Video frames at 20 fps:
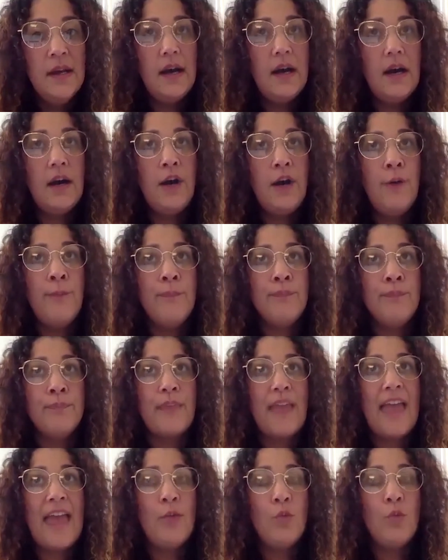
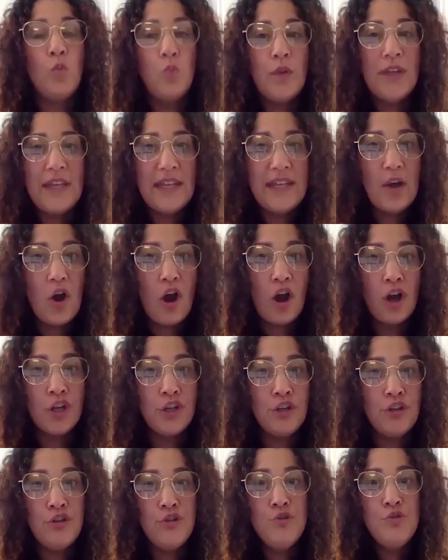and we
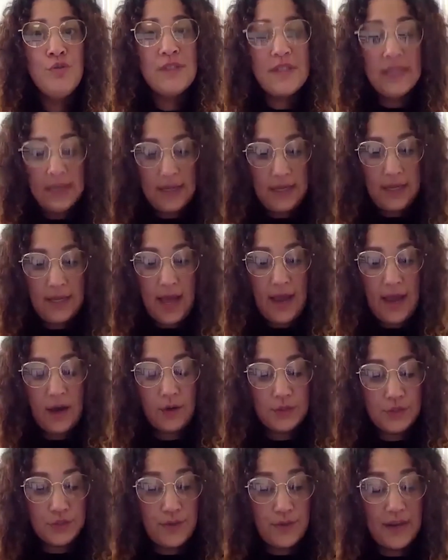are using
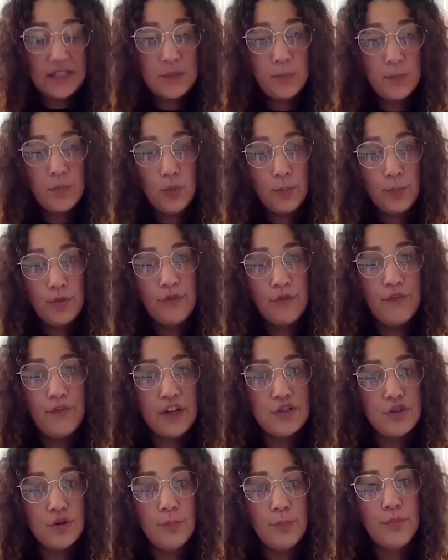our direct support
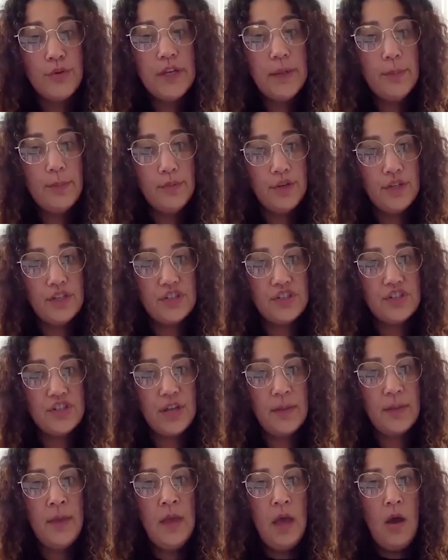professional
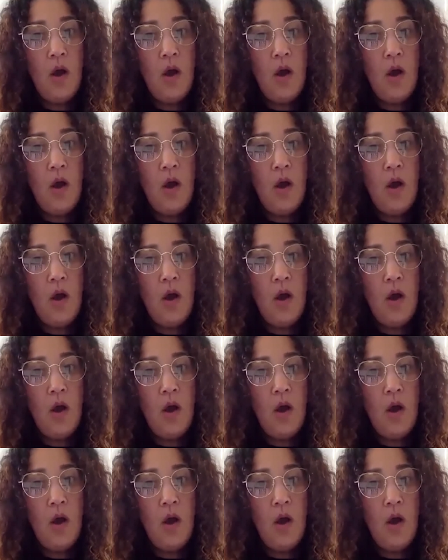pre-apprenticeship